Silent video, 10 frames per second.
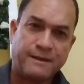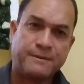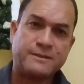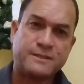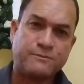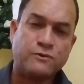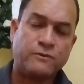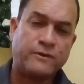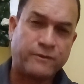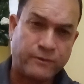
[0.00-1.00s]
I mean, Cebu
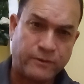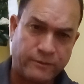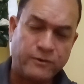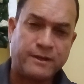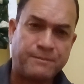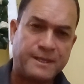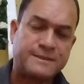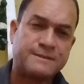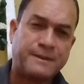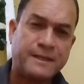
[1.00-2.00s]
or other
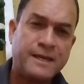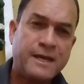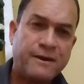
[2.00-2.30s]
places, but